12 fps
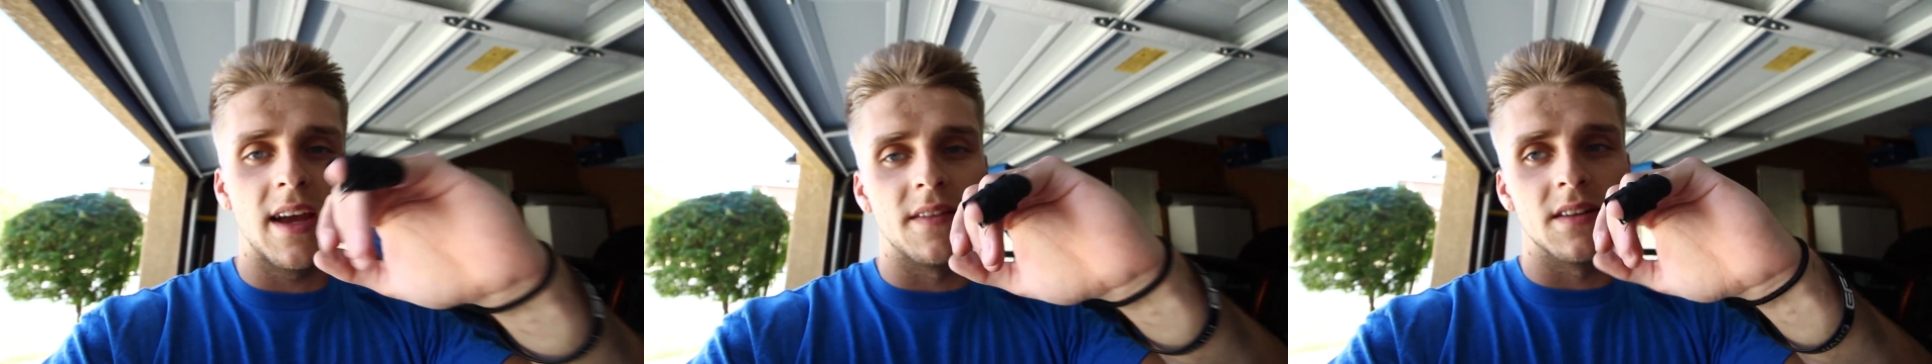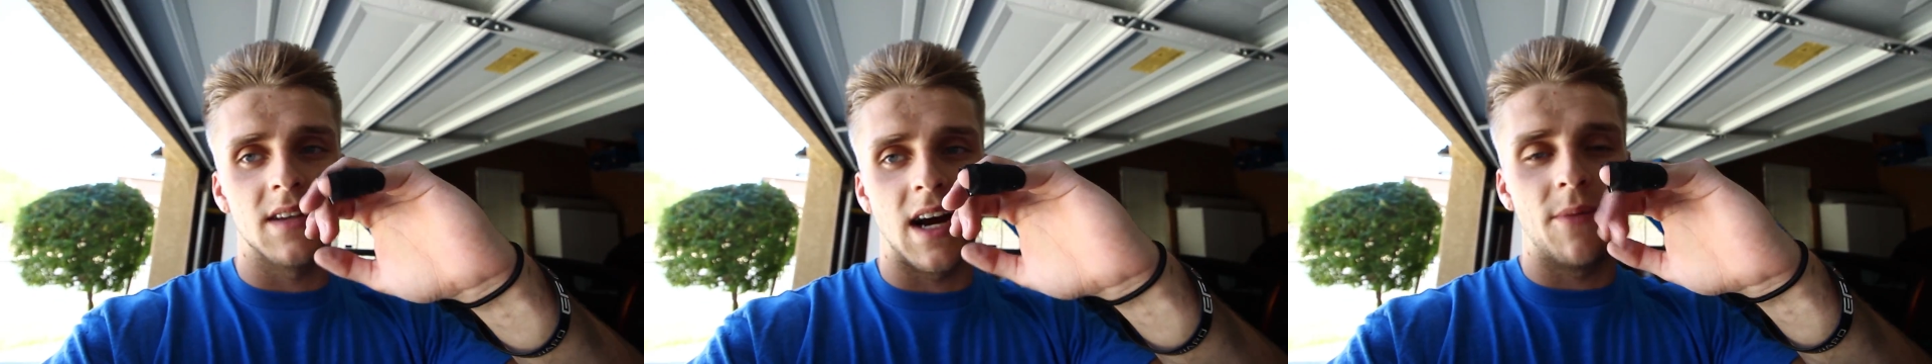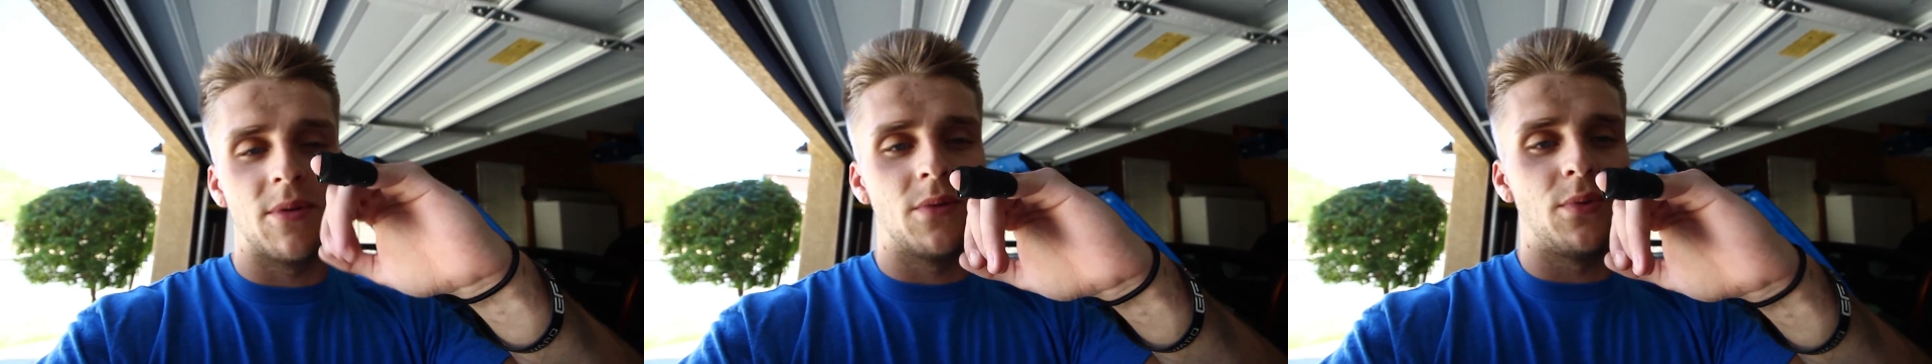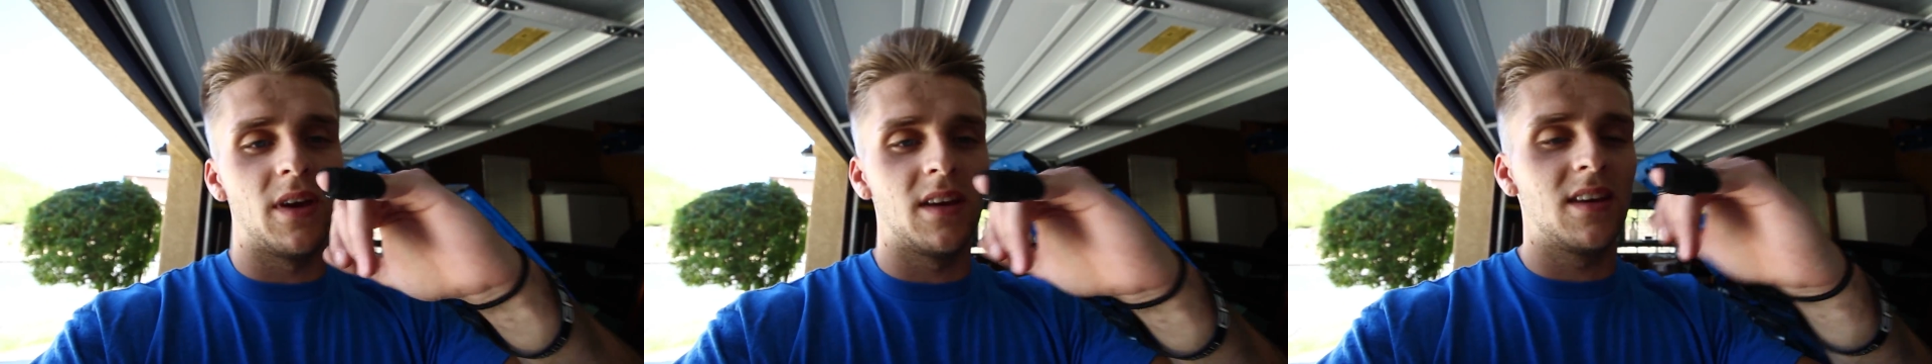and the top of the
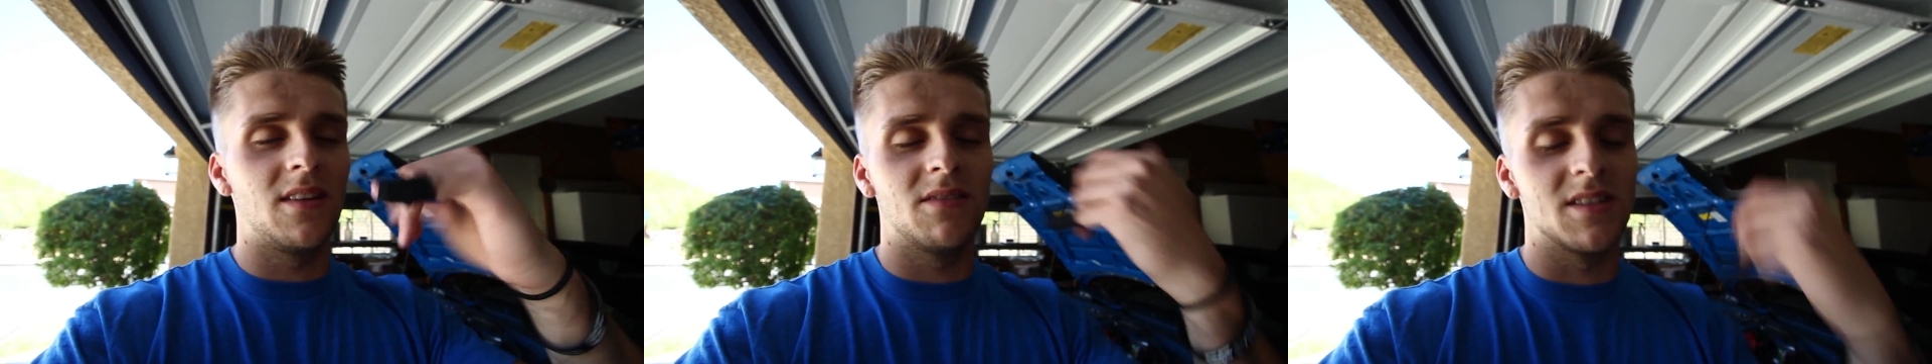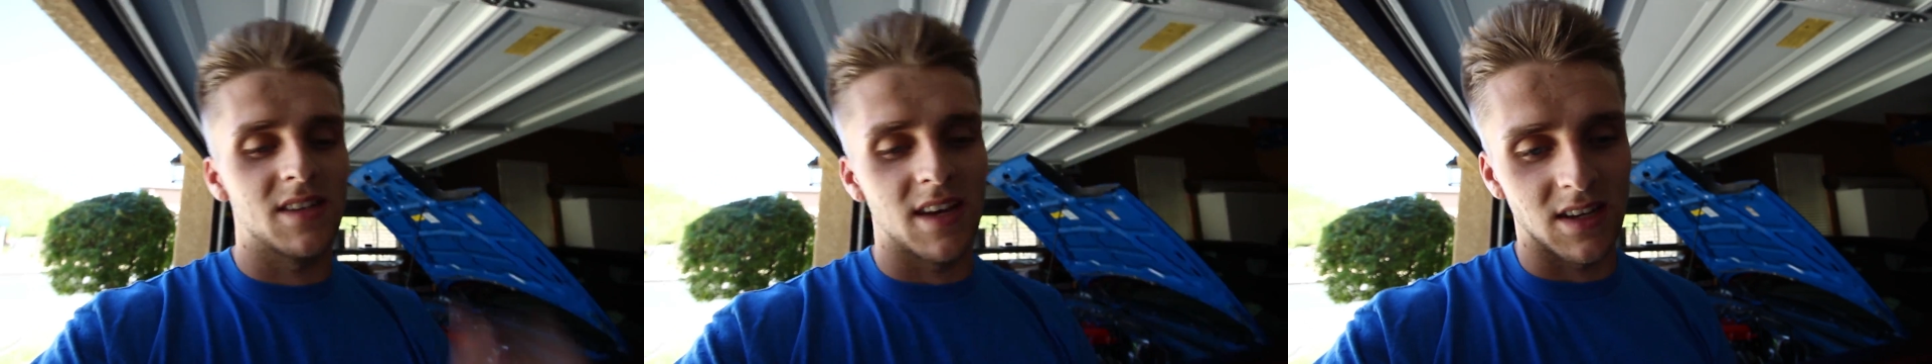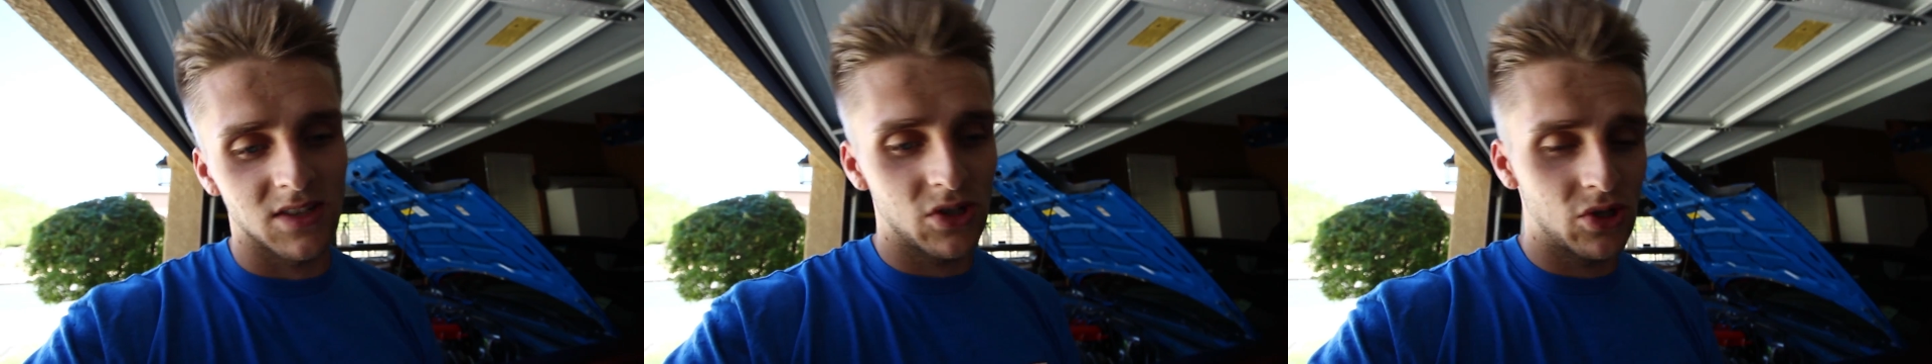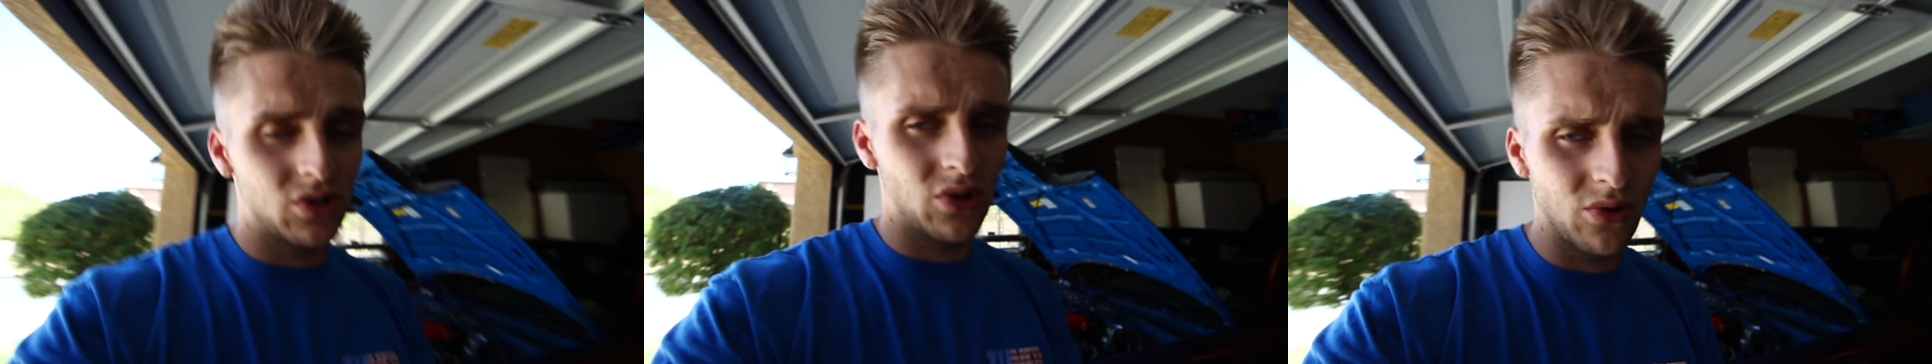pinky was like
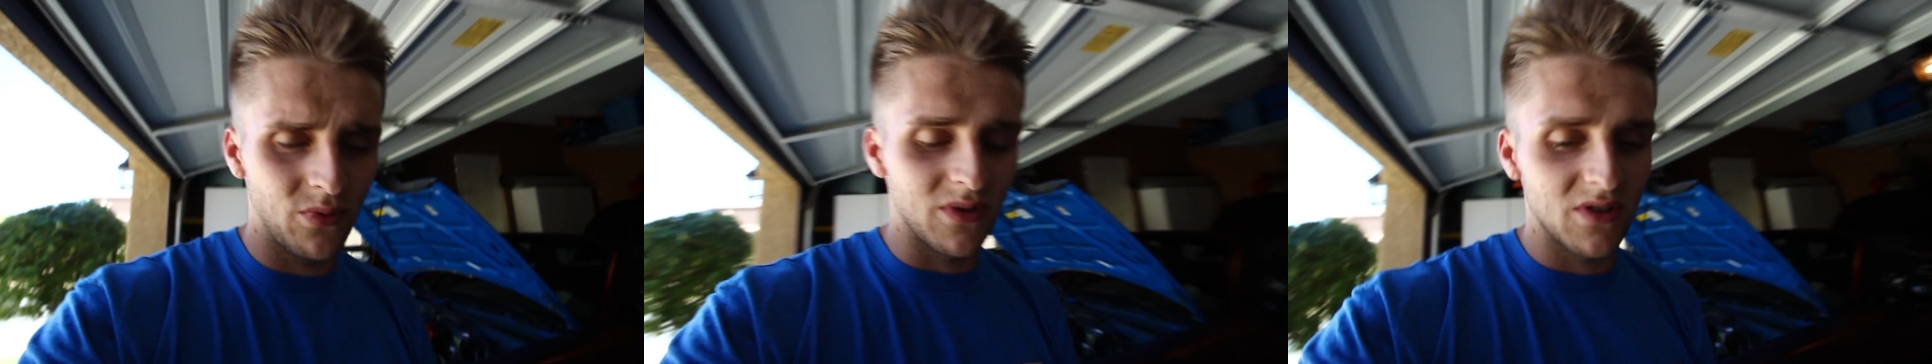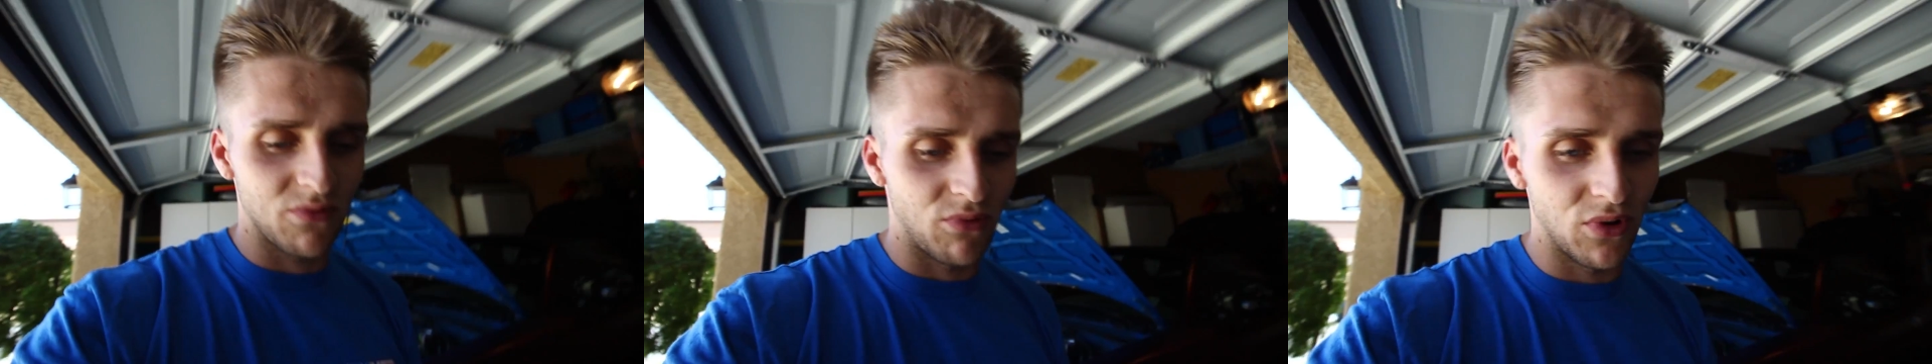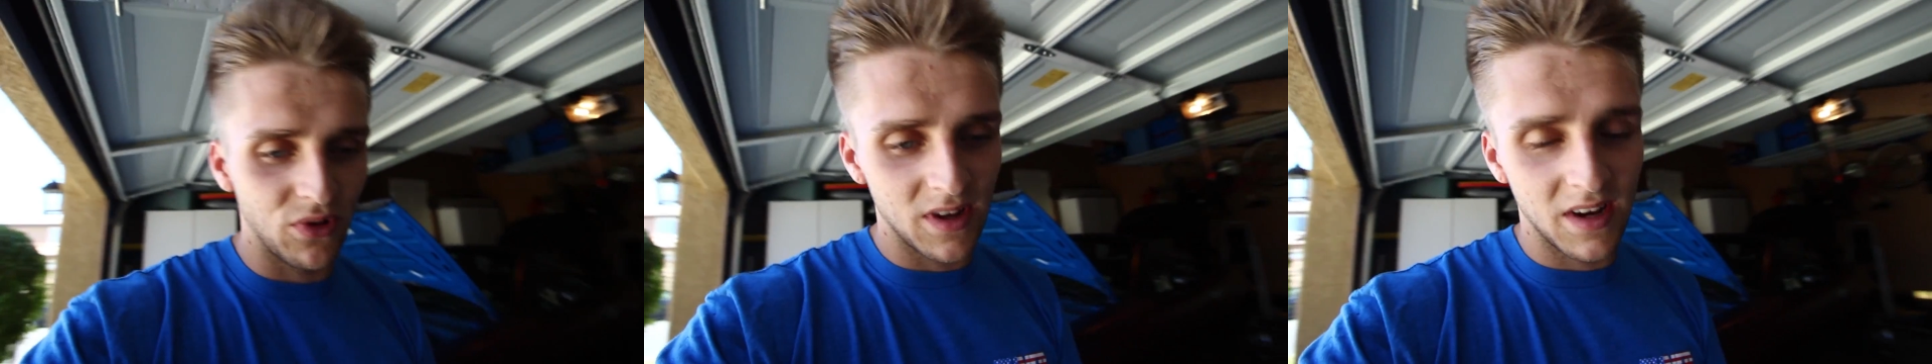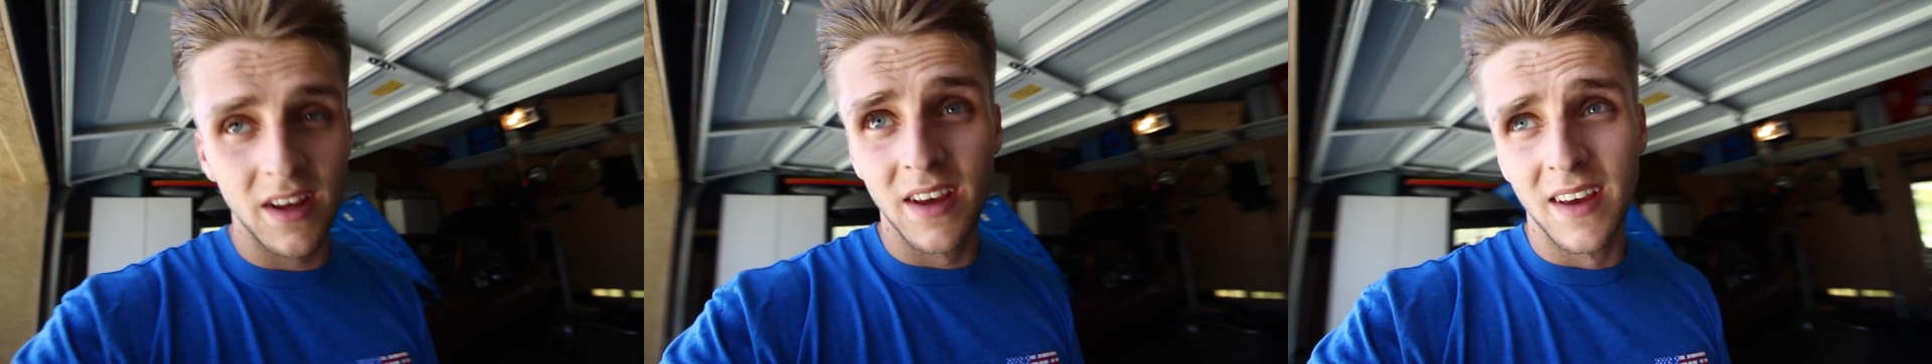super swollen.